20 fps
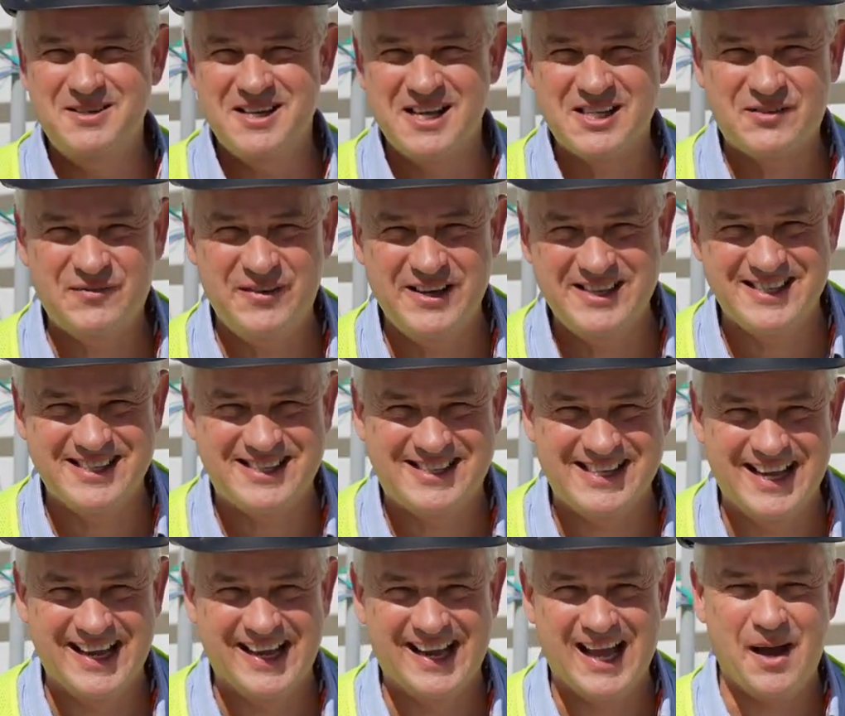just
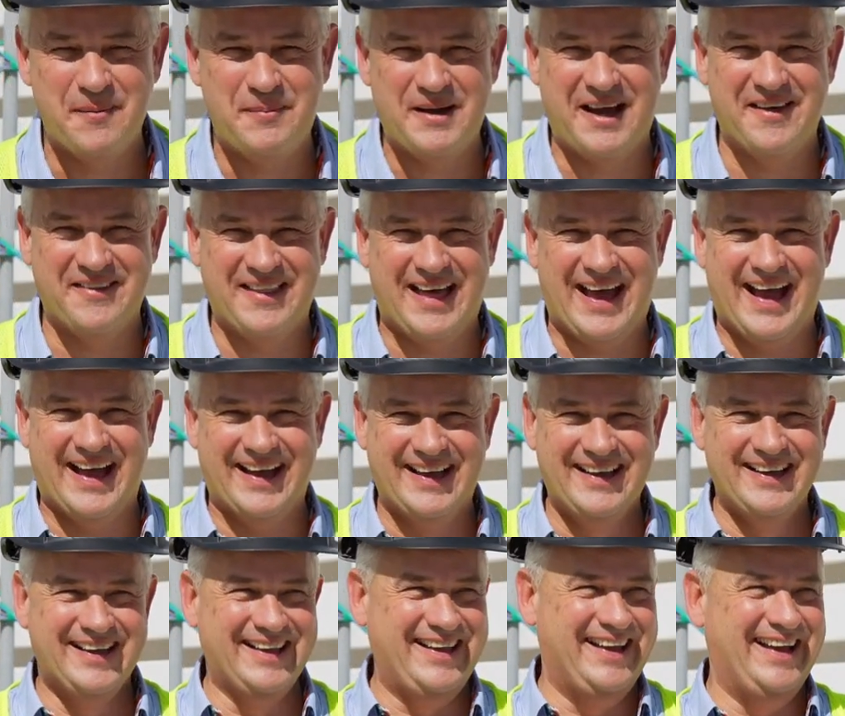visiting. How about
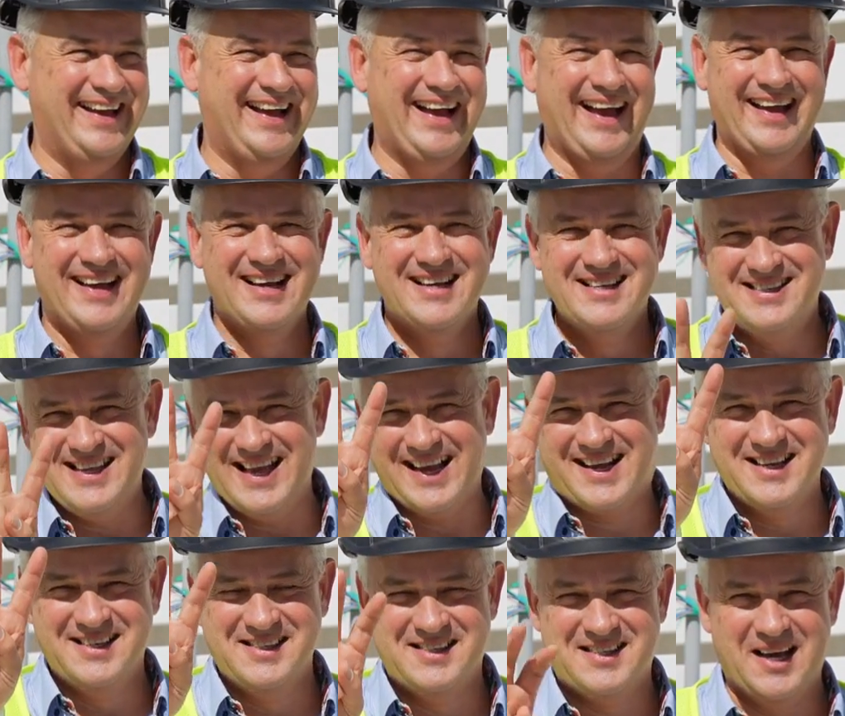that?
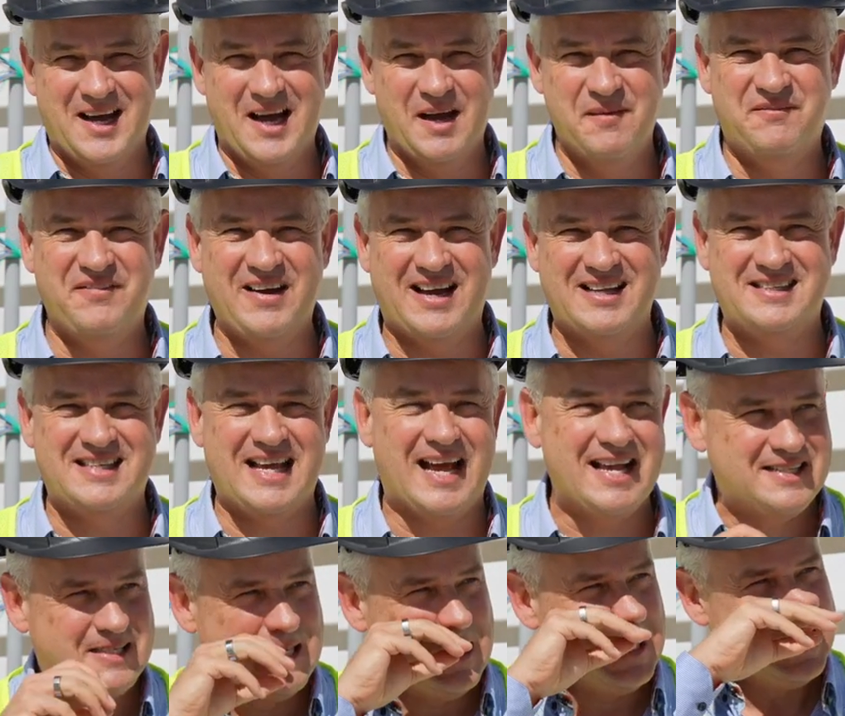Second time.
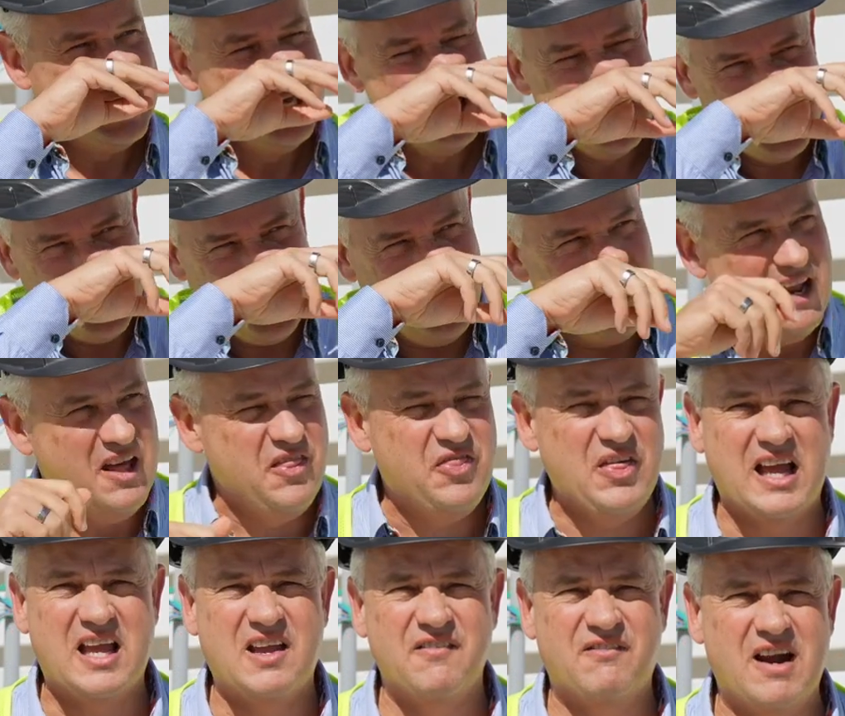Fantastic. Colin,
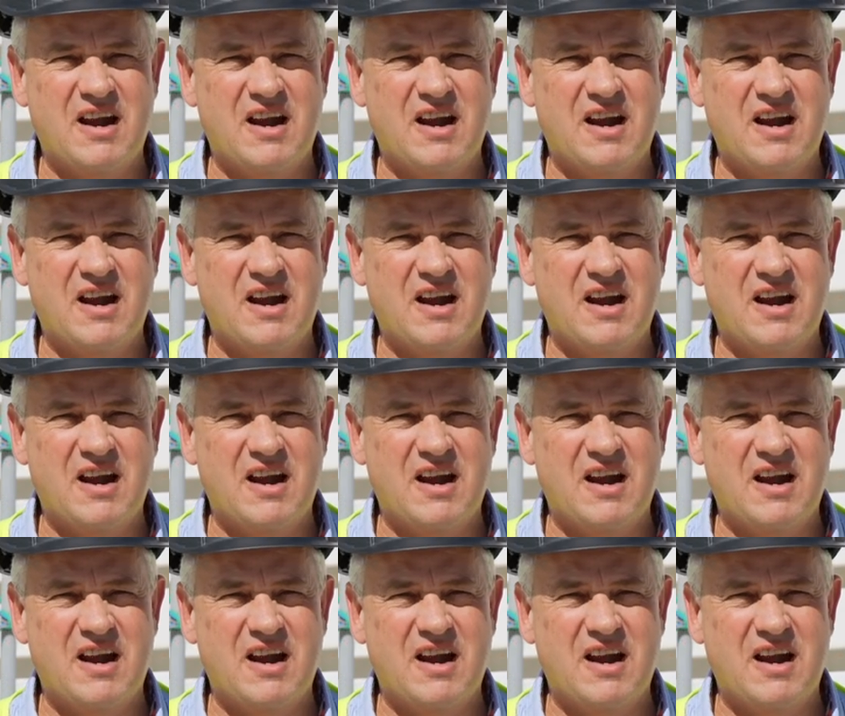thank you